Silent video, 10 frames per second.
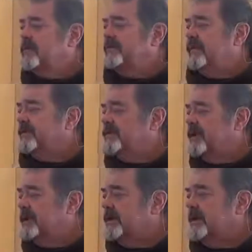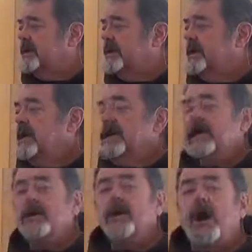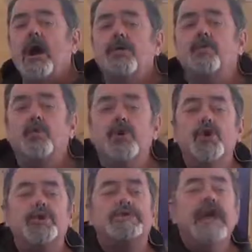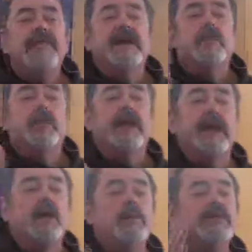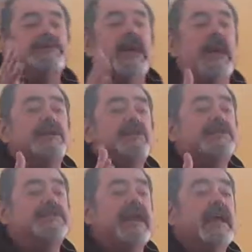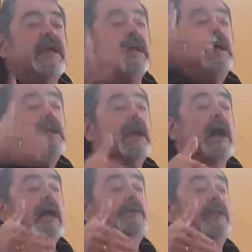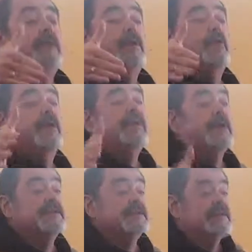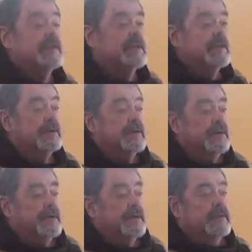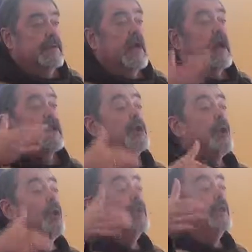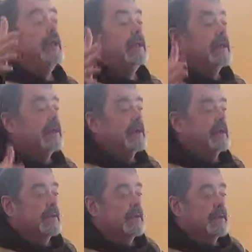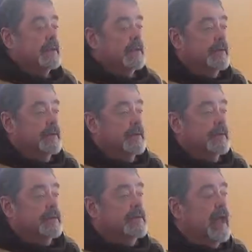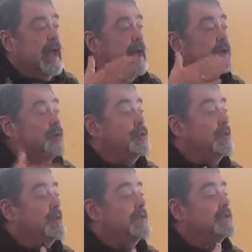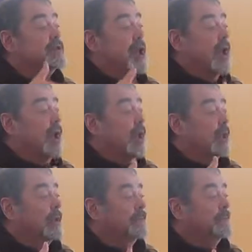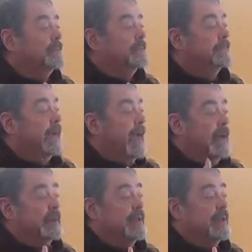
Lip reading: we've ever written, here are words that will help us understand God being with us, God holy, God who is all and